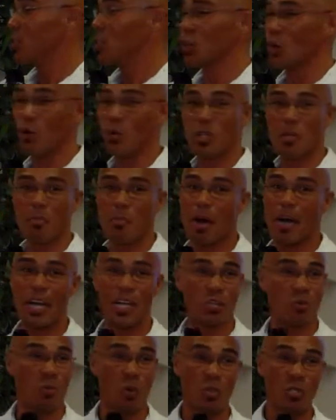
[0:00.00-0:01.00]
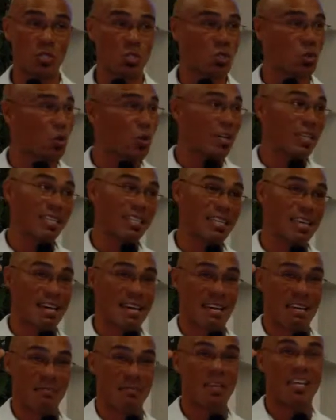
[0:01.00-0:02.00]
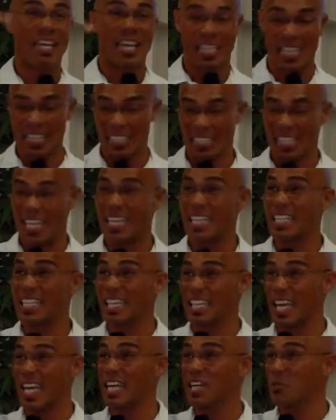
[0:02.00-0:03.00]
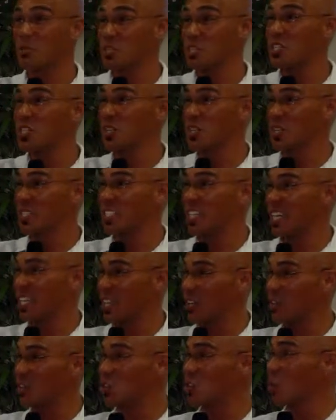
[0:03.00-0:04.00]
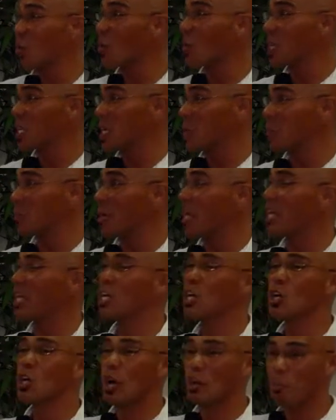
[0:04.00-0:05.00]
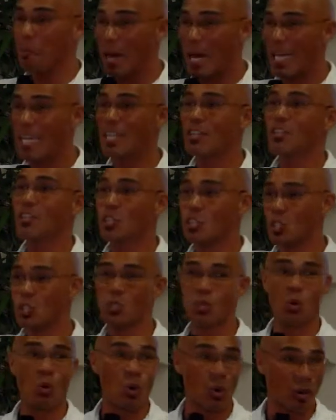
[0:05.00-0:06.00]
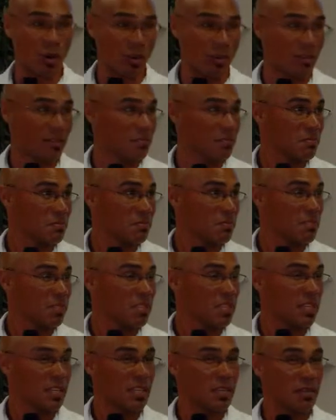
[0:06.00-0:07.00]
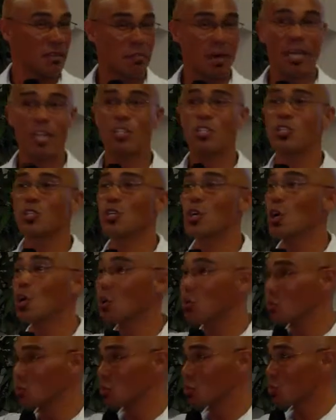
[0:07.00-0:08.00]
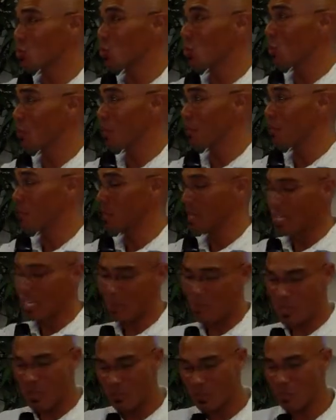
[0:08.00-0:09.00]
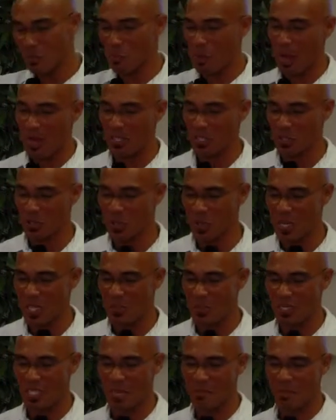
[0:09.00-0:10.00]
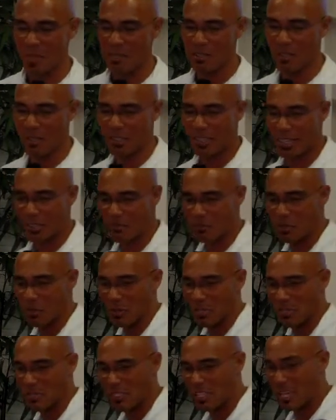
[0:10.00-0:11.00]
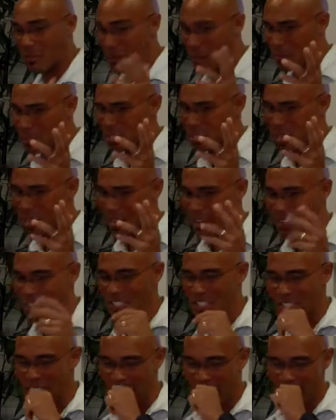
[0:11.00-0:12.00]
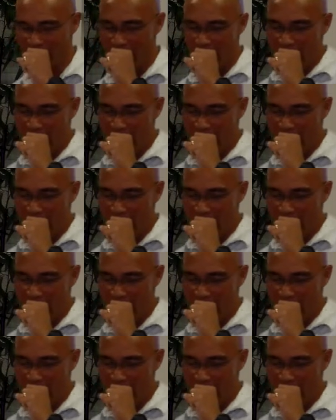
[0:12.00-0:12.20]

You can only mind one store at a time, and that's kind of the language here. It's kind of that storekeeper. Hey, mind the store. Mind your own store. Let me give some practical ways what that might look like for us, okay? Maybe challenge me.